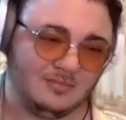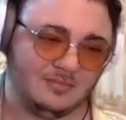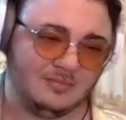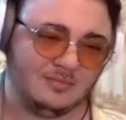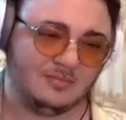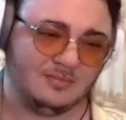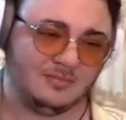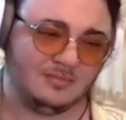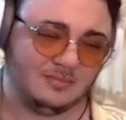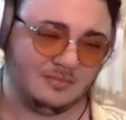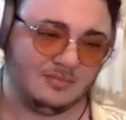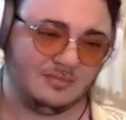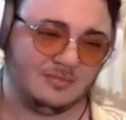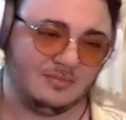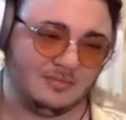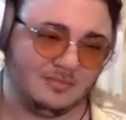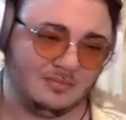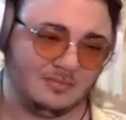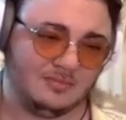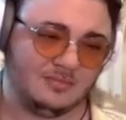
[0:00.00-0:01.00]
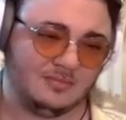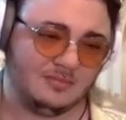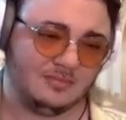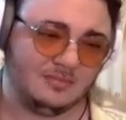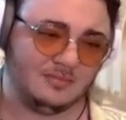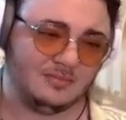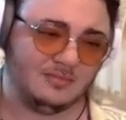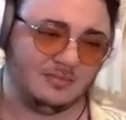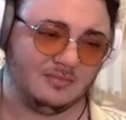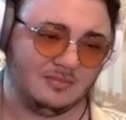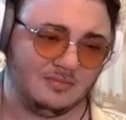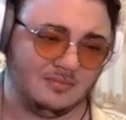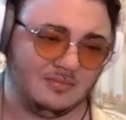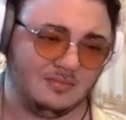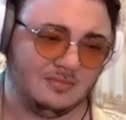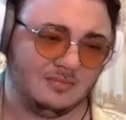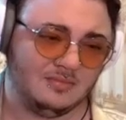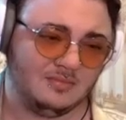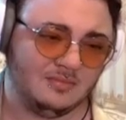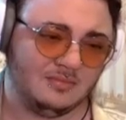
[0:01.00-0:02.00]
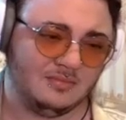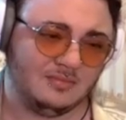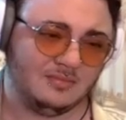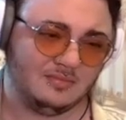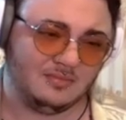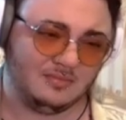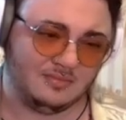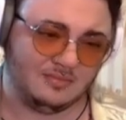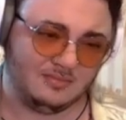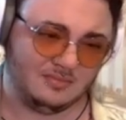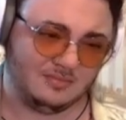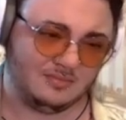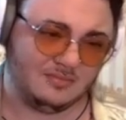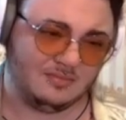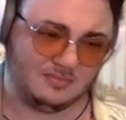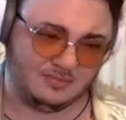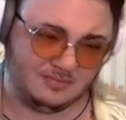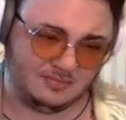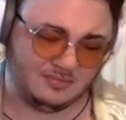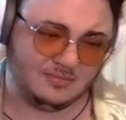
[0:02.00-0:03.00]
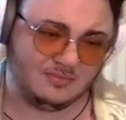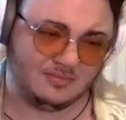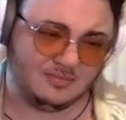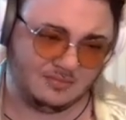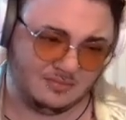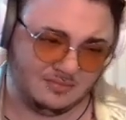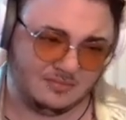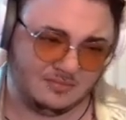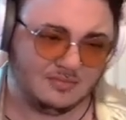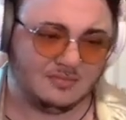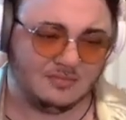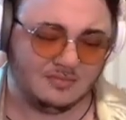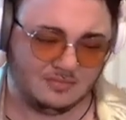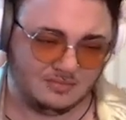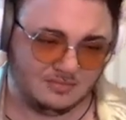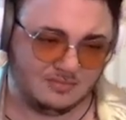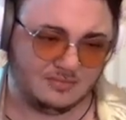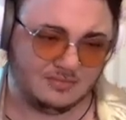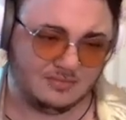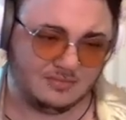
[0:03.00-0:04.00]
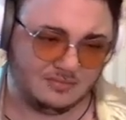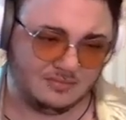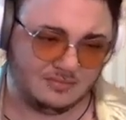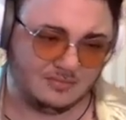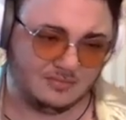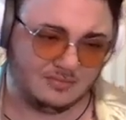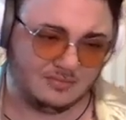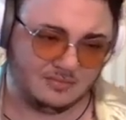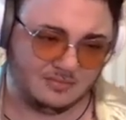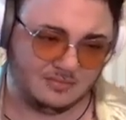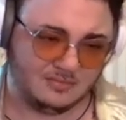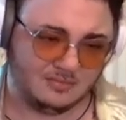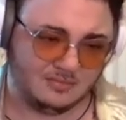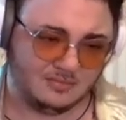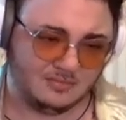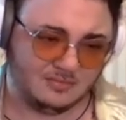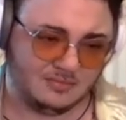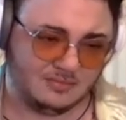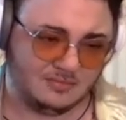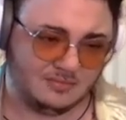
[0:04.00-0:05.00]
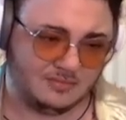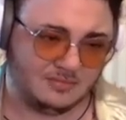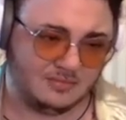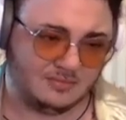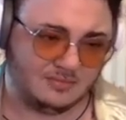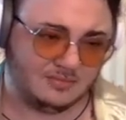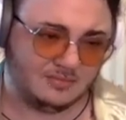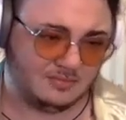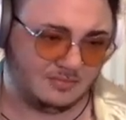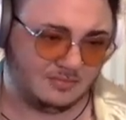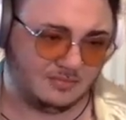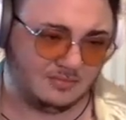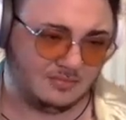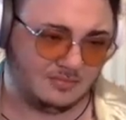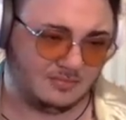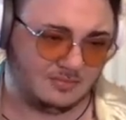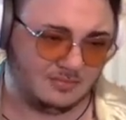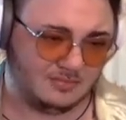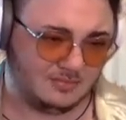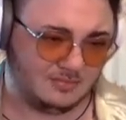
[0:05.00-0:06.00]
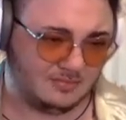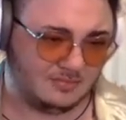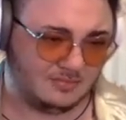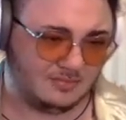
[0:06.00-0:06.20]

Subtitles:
[no speech]